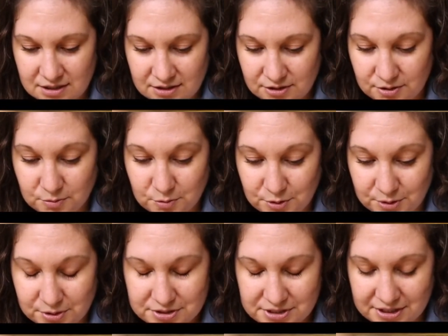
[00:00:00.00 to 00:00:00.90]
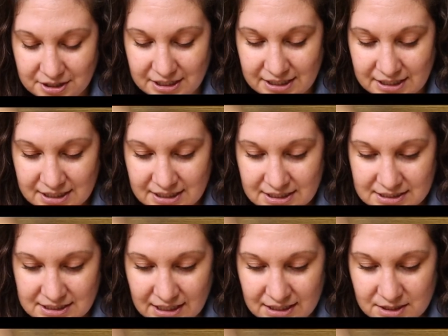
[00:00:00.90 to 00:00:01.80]
or wool, sorry.
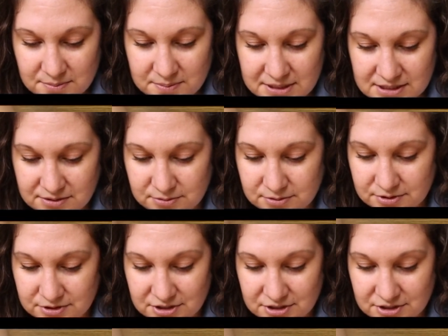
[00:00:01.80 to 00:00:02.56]
Tiny piece of wool,